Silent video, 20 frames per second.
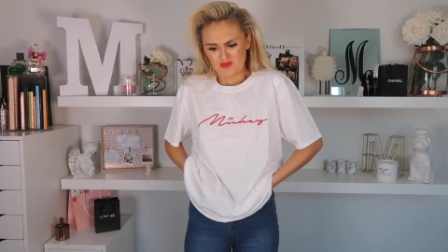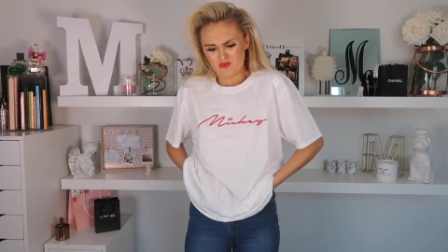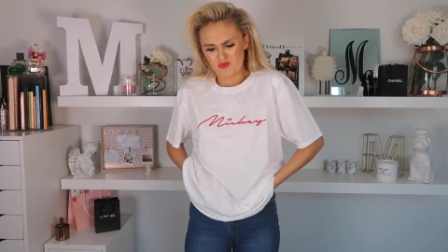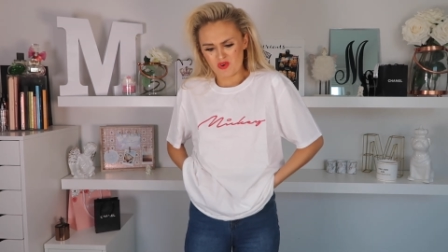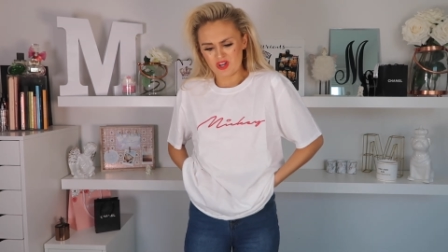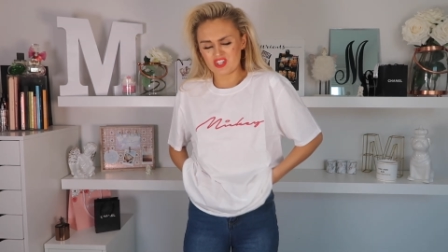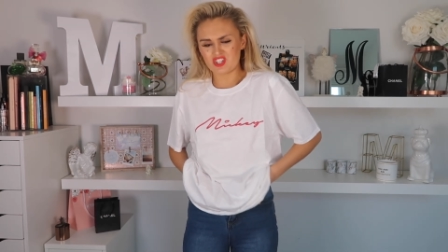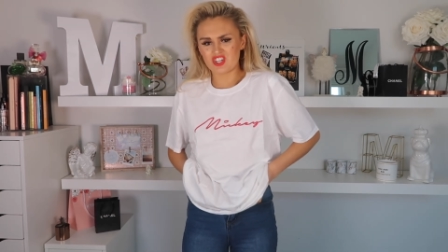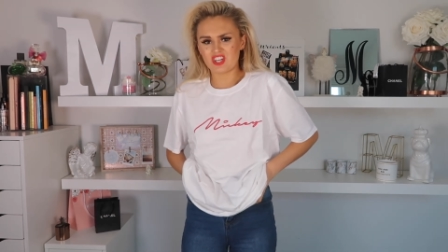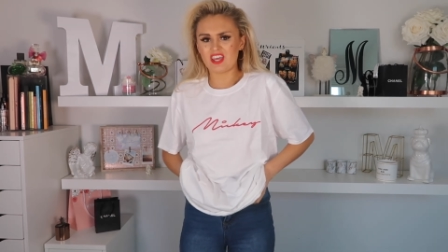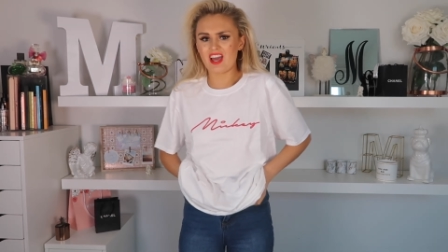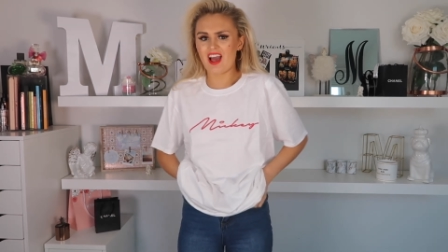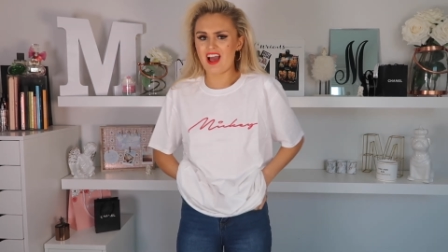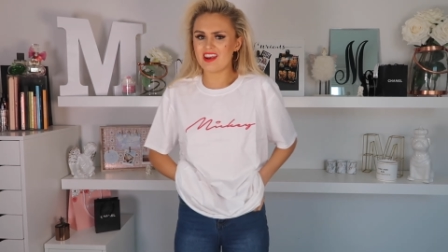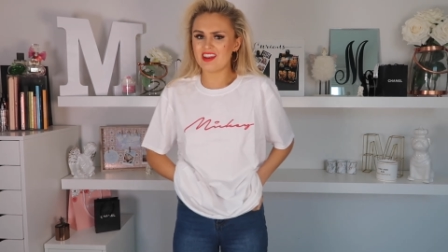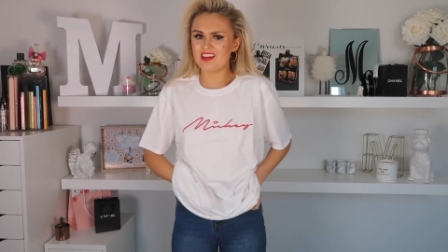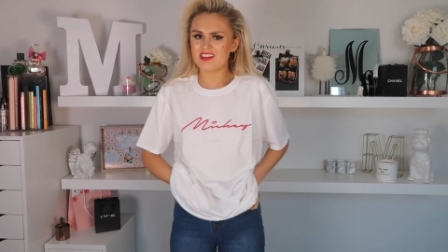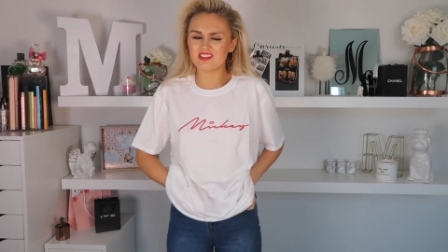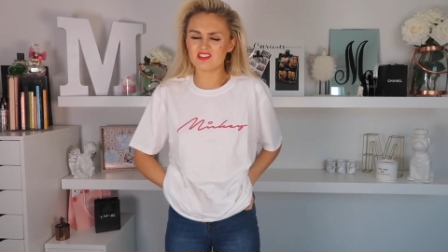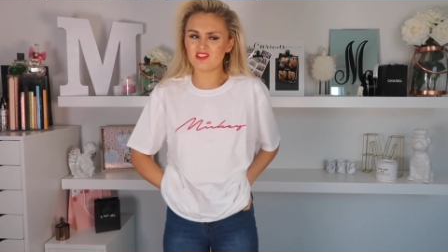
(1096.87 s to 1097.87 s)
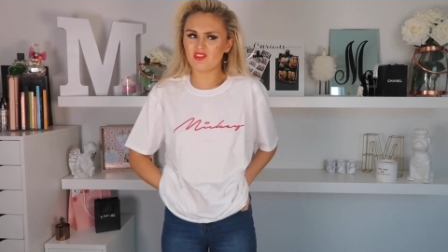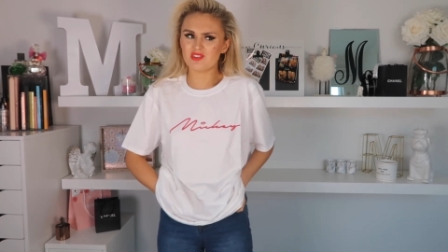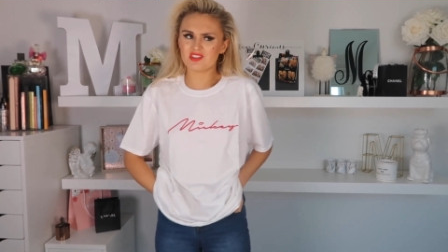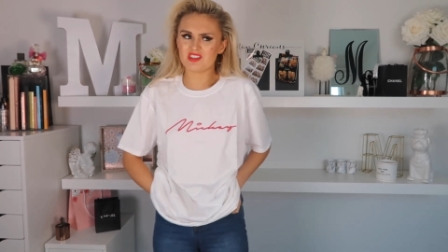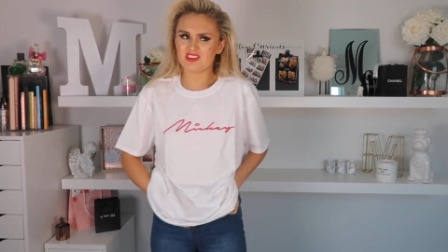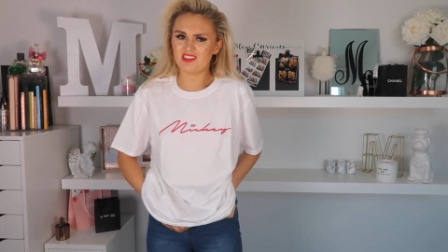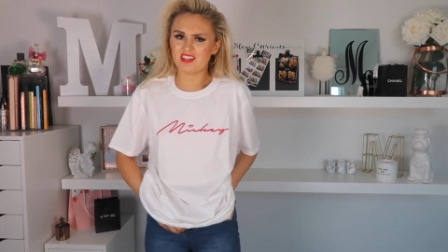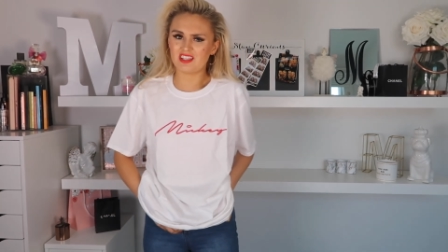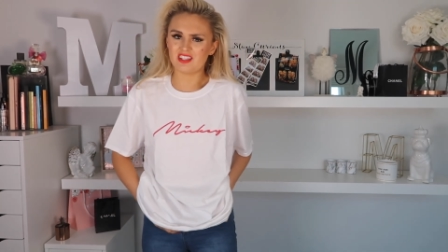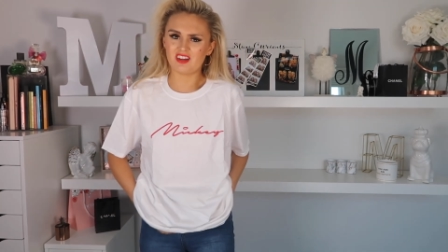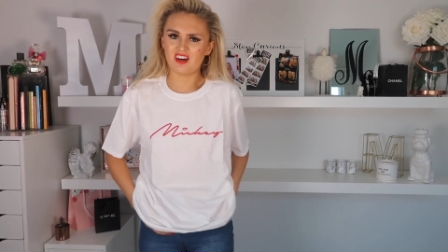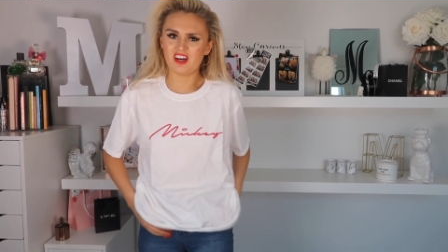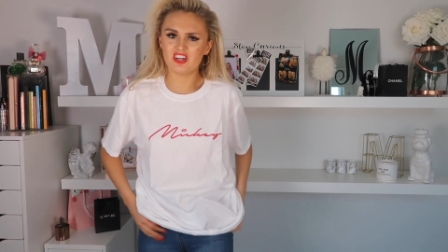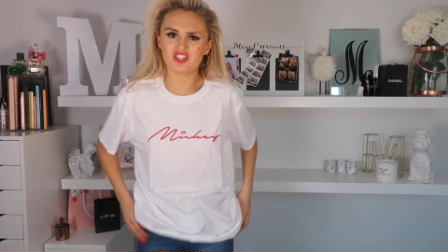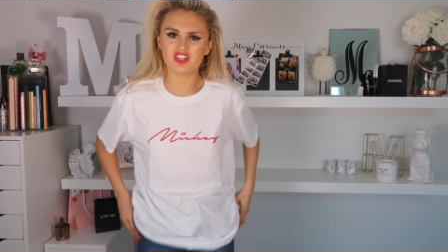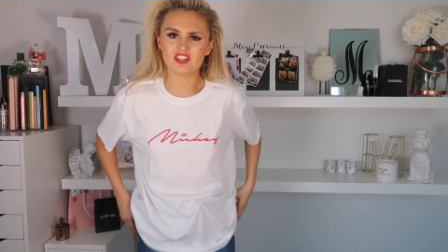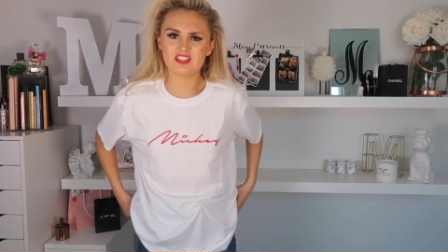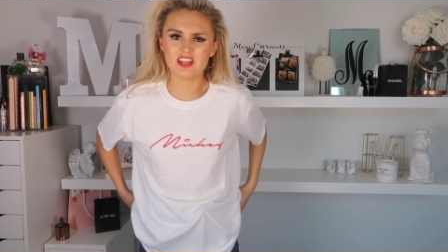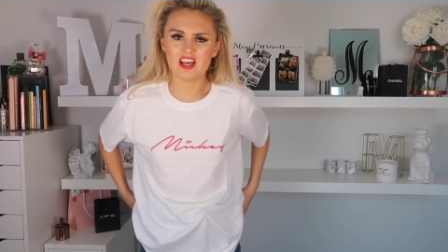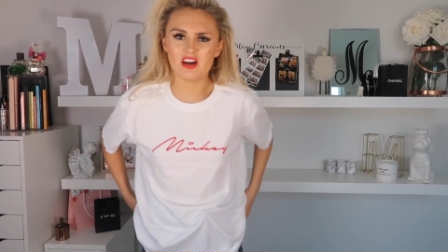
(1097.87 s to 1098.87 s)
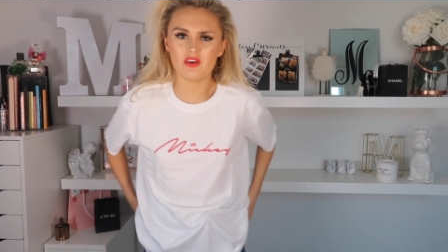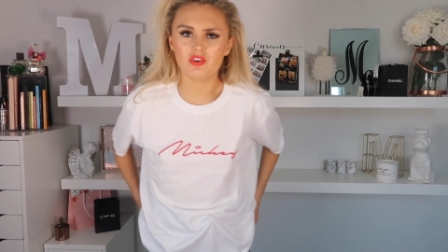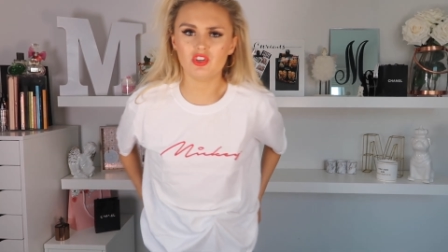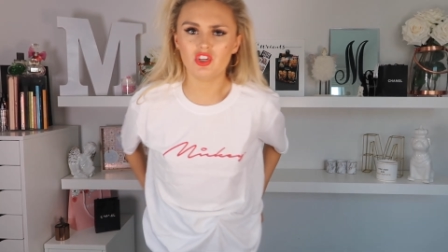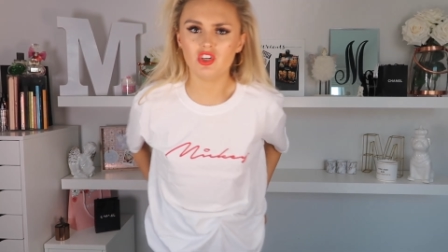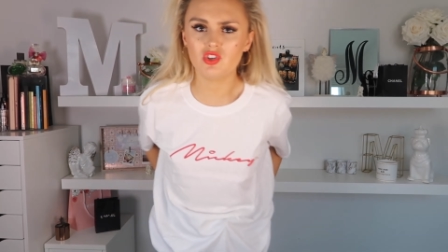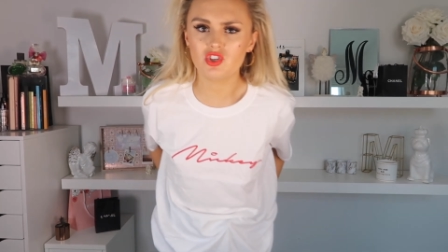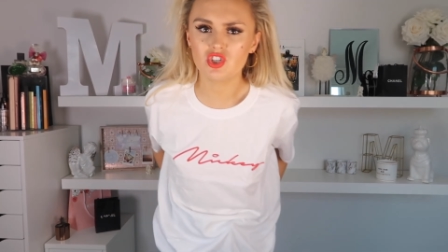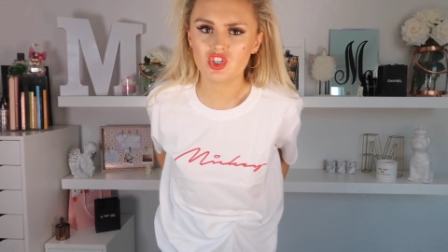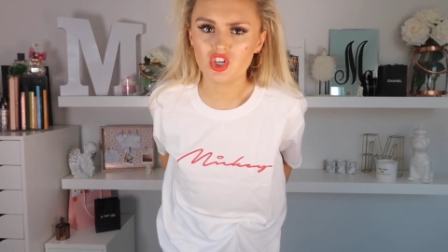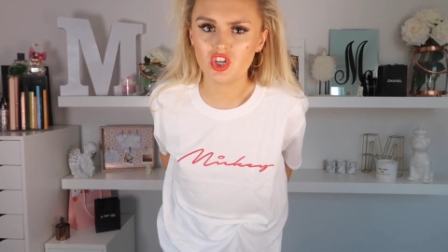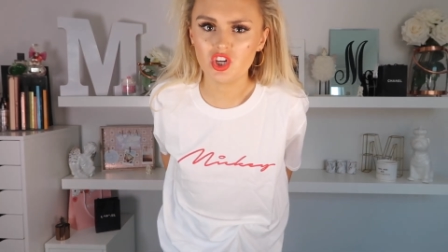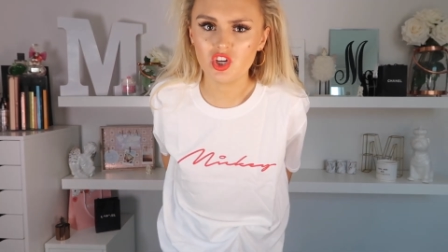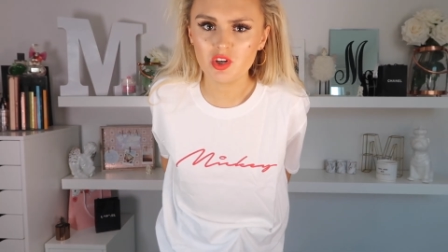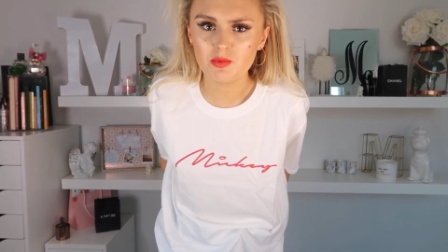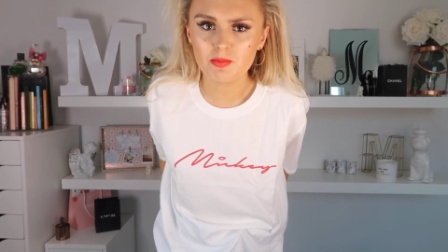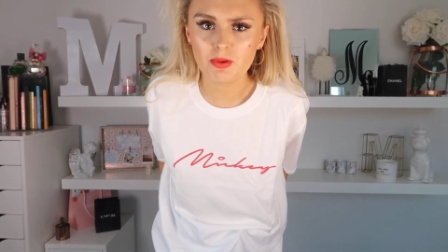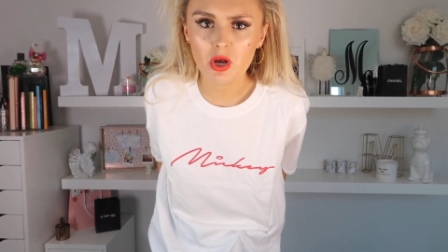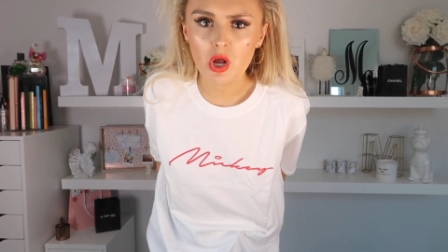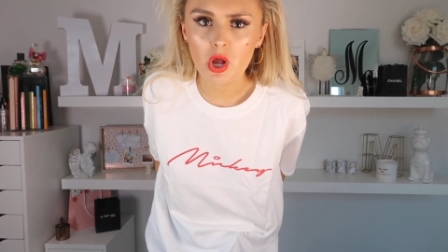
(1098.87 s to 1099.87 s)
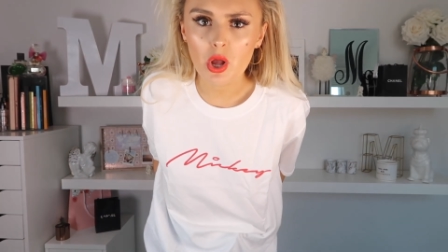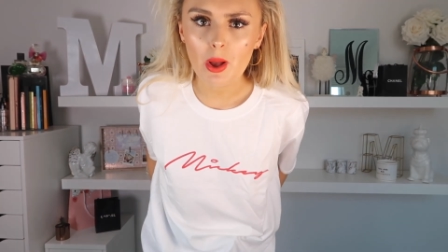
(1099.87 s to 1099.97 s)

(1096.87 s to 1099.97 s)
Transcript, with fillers: which again is not something that I should say on YouTube,